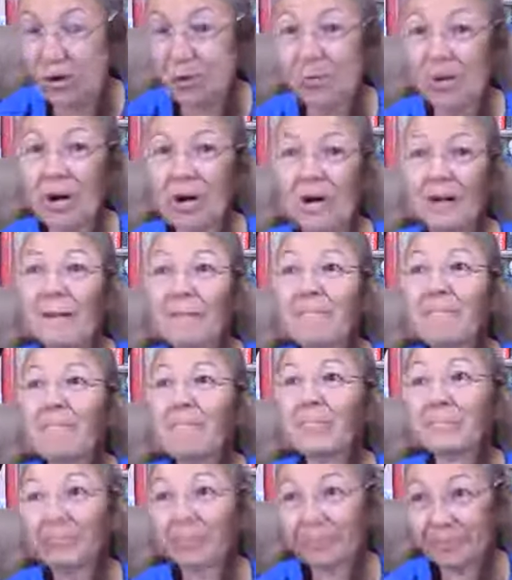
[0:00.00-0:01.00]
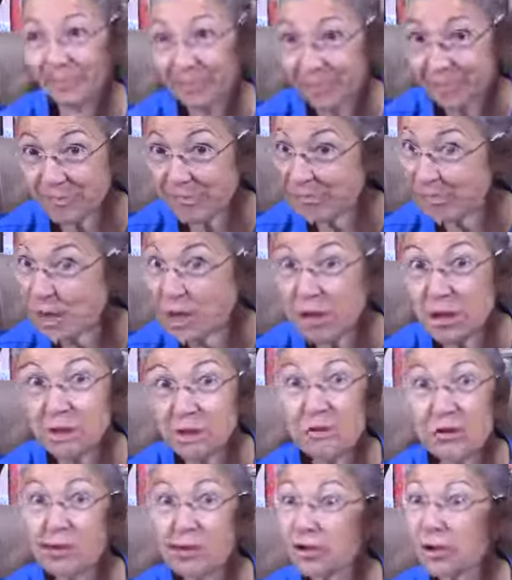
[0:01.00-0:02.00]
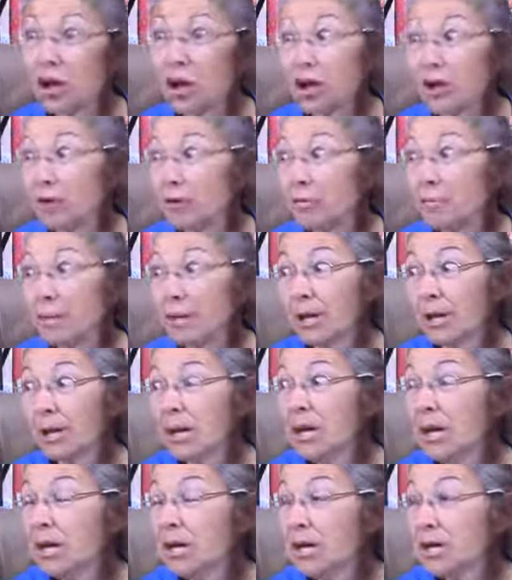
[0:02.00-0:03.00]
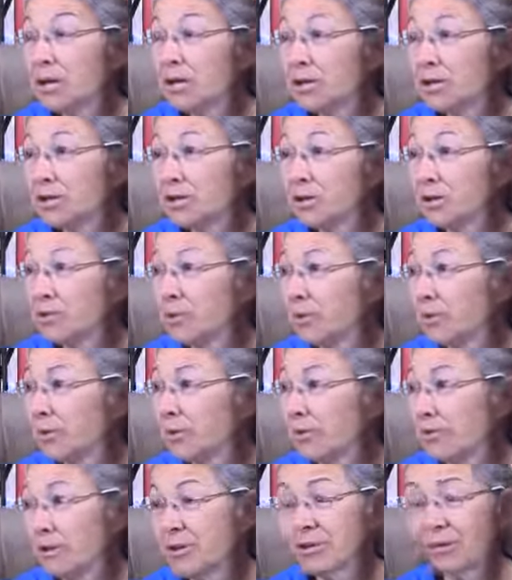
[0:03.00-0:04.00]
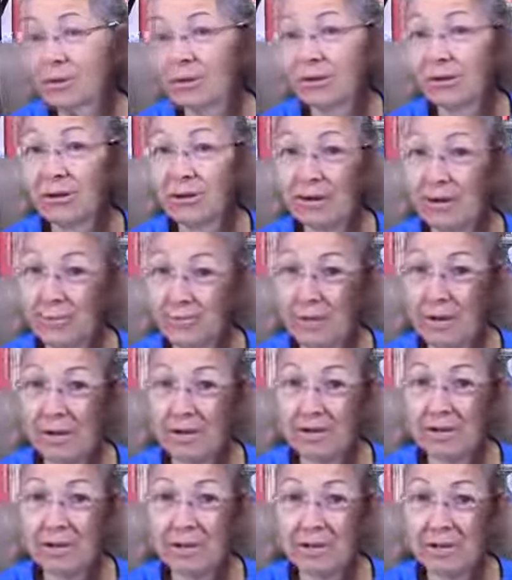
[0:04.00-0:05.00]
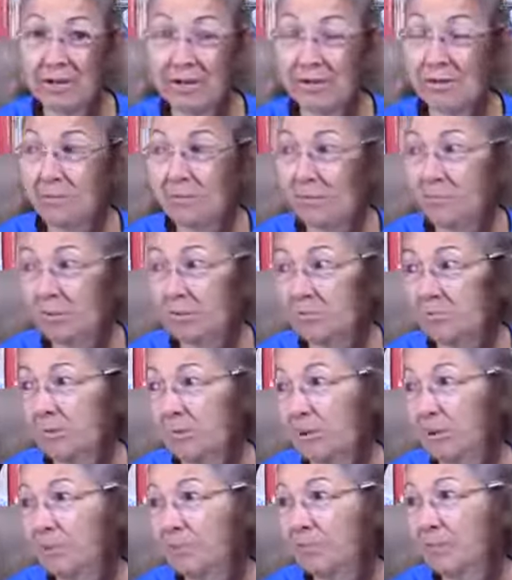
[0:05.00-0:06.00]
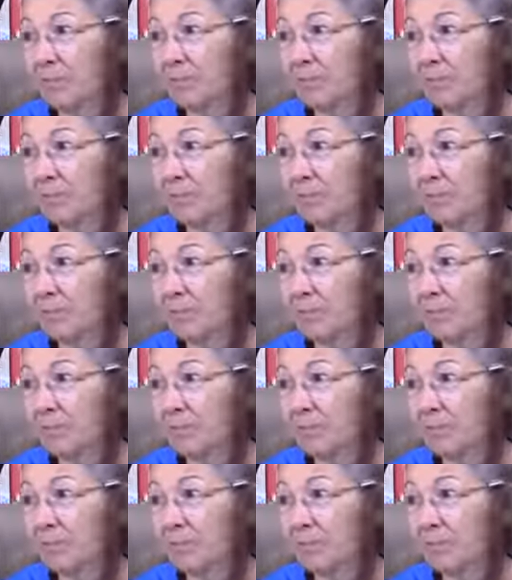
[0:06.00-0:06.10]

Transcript: what? You just start. You just start. You pick. So when we, we started this process, you know,